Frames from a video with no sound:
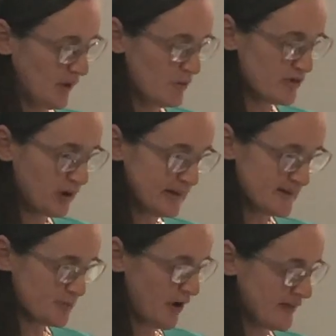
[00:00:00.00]
He was totally
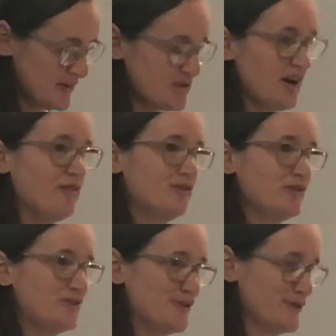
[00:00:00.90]
surprised and
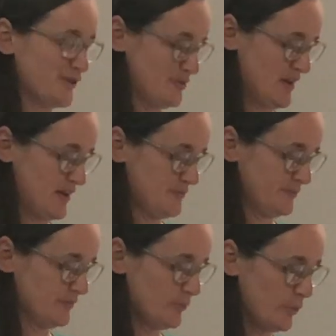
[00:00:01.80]
chuffed to talk to me.
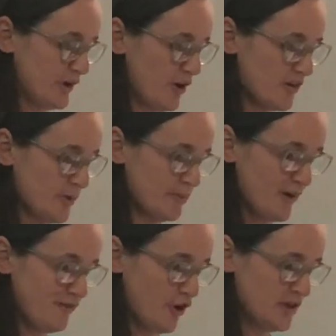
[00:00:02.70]
We corresponded
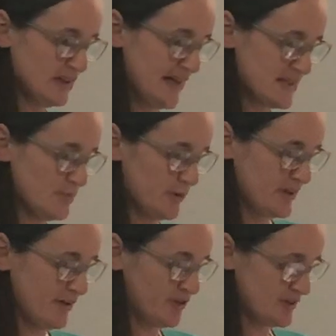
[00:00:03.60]
by phone and letter, but
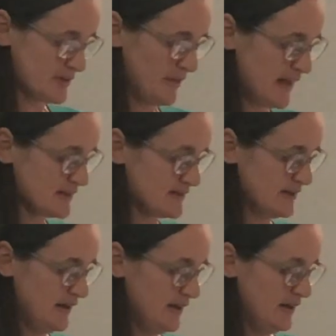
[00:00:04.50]
we never got to meet.
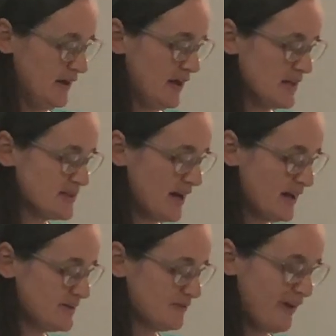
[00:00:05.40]
He
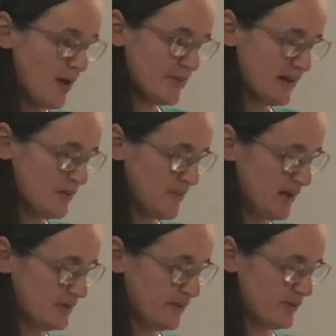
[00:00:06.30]
shared family and
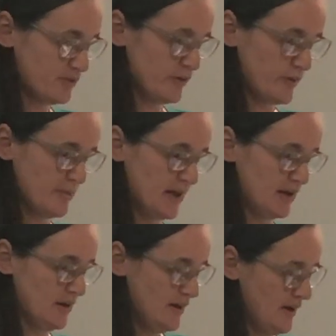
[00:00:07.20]
medical histories with
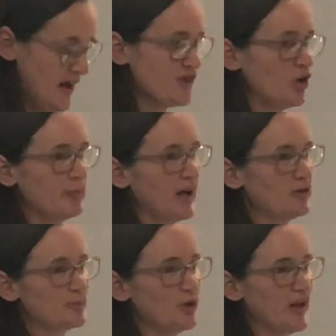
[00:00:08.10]
me and told me I
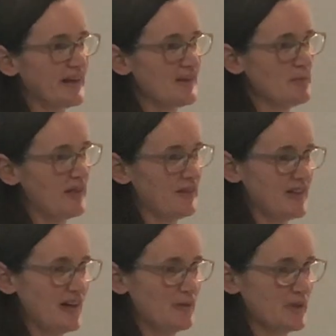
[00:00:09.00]
looked more like his mother
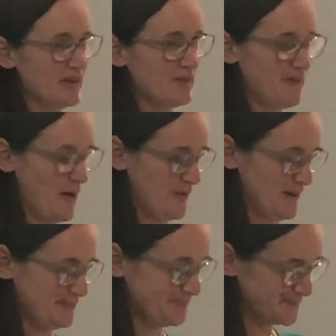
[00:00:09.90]
than anyone in his
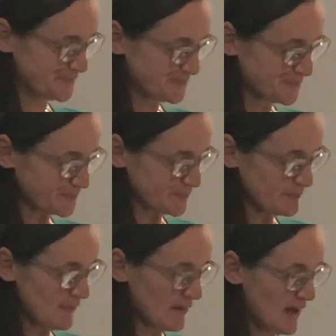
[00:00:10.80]
family.
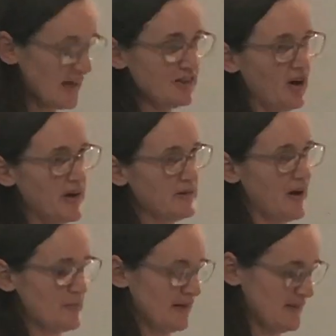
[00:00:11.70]
And he died
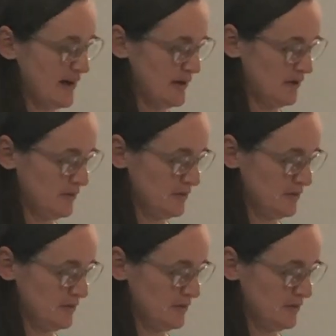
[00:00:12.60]
9 months later.